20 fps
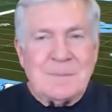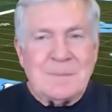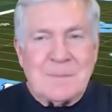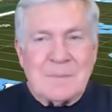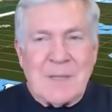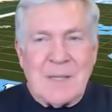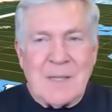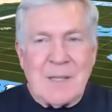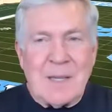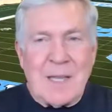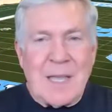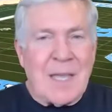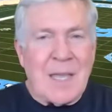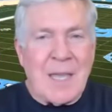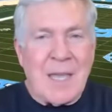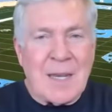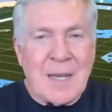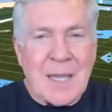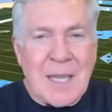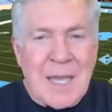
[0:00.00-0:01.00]
uh, and,
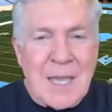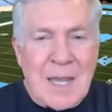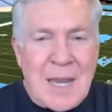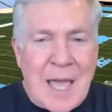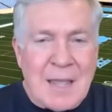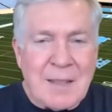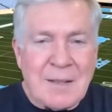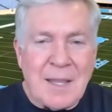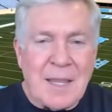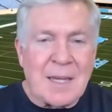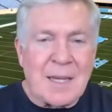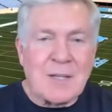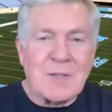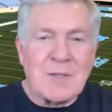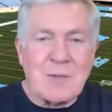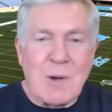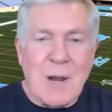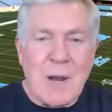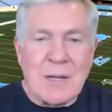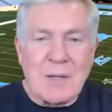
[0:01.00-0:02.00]
and, again, athletics
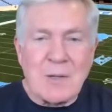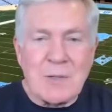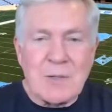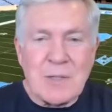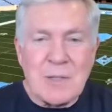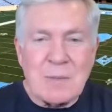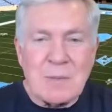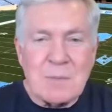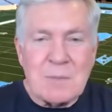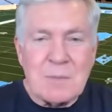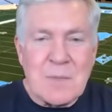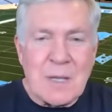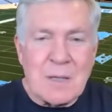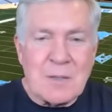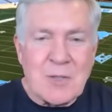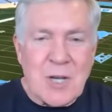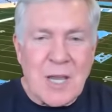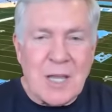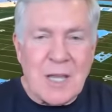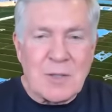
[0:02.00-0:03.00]
directors and,
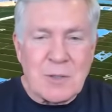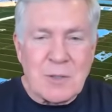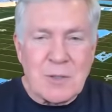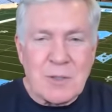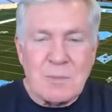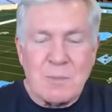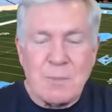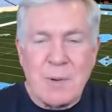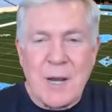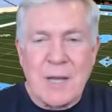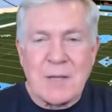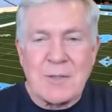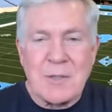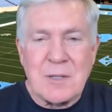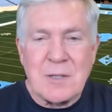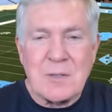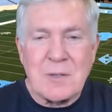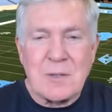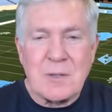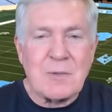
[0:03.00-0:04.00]
and chancellors and
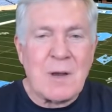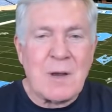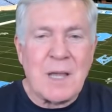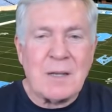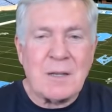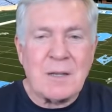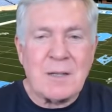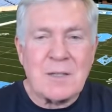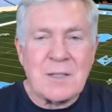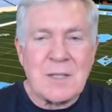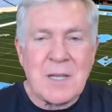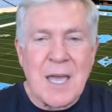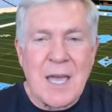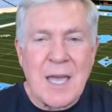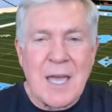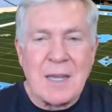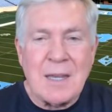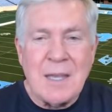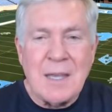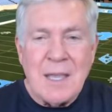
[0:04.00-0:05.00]
presidents are trying to
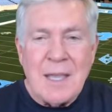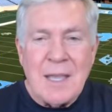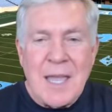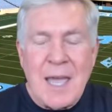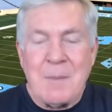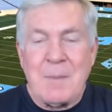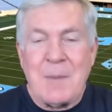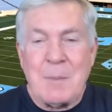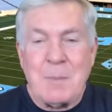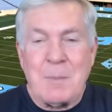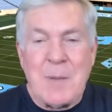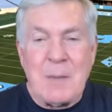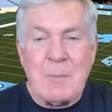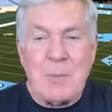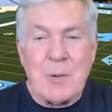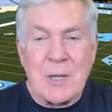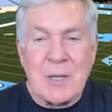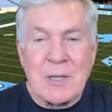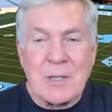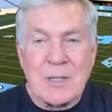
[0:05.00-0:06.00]
decide how many
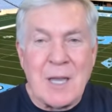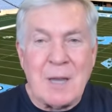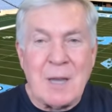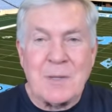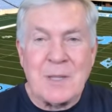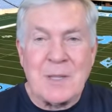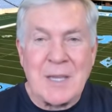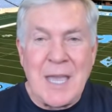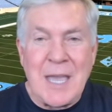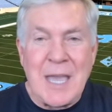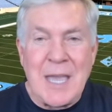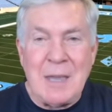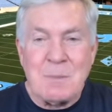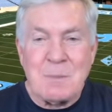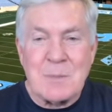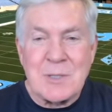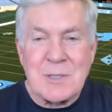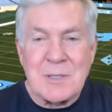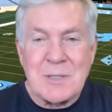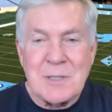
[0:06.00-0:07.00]
people get to come to the
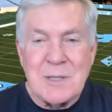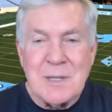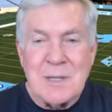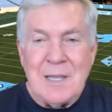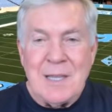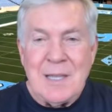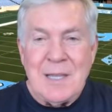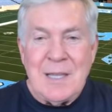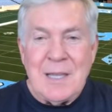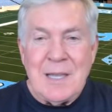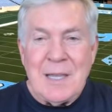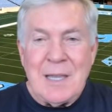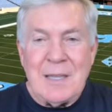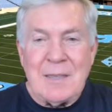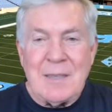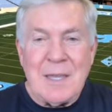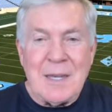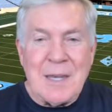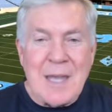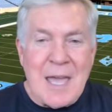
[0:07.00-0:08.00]
games,
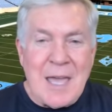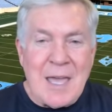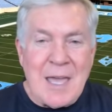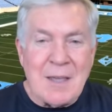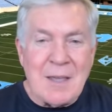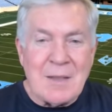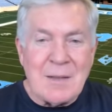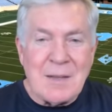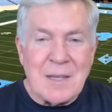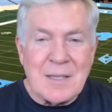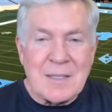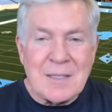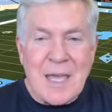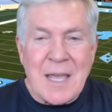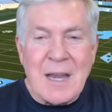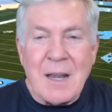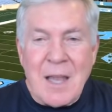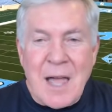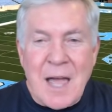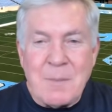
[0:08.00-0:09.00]
and then how is
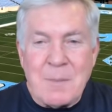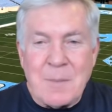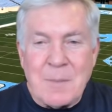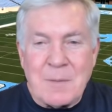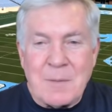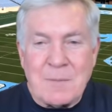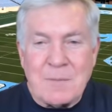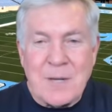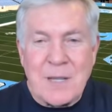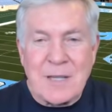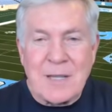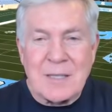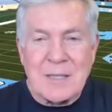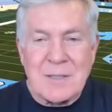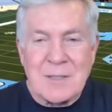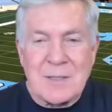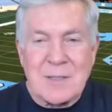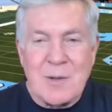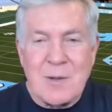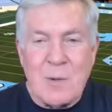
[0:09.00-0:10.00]
that allotment of
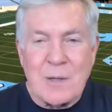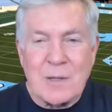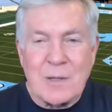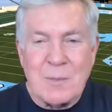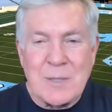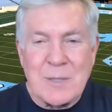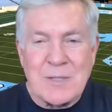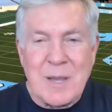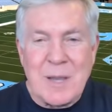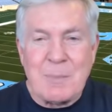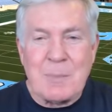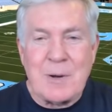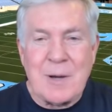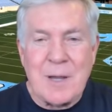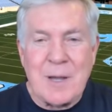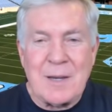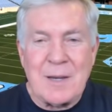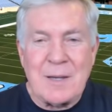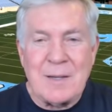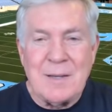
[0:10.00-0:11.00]
tickets going to be
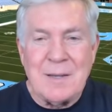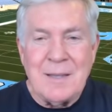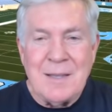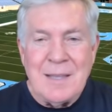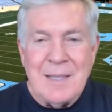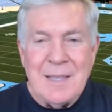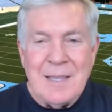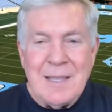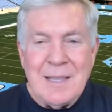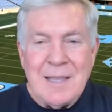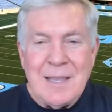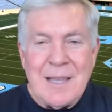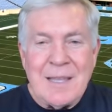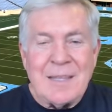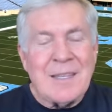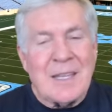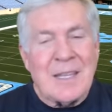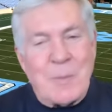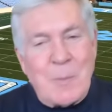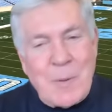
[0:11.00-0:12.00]
separated?
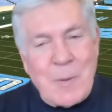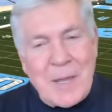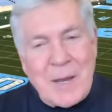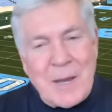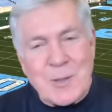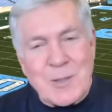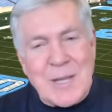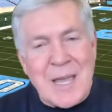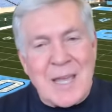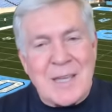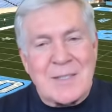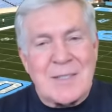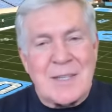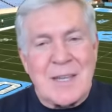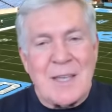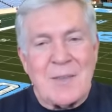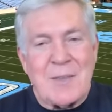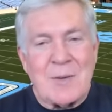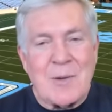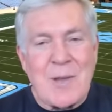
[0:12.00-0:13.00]
And then the players asked
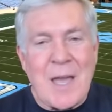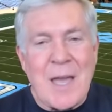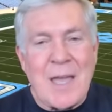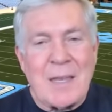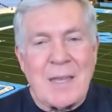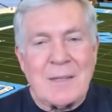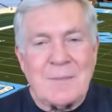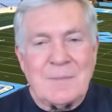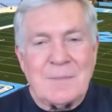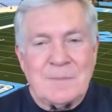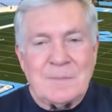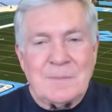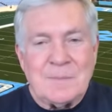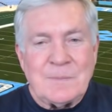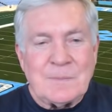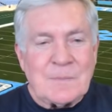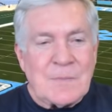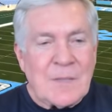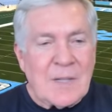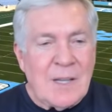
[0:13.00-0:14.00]
the other night,
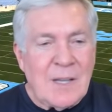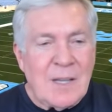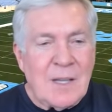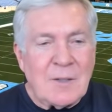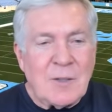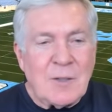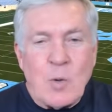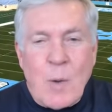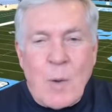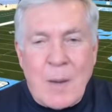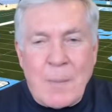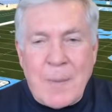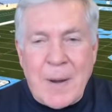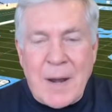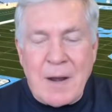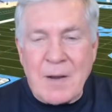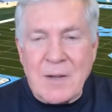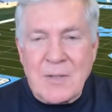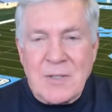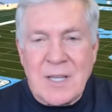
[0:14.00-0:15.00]
uh, do our
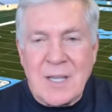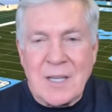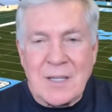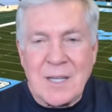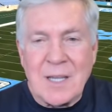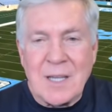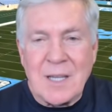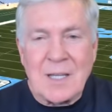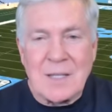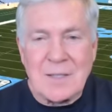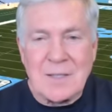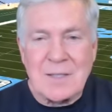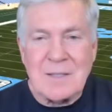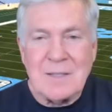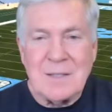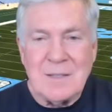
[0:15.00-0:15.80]
parents get tickets?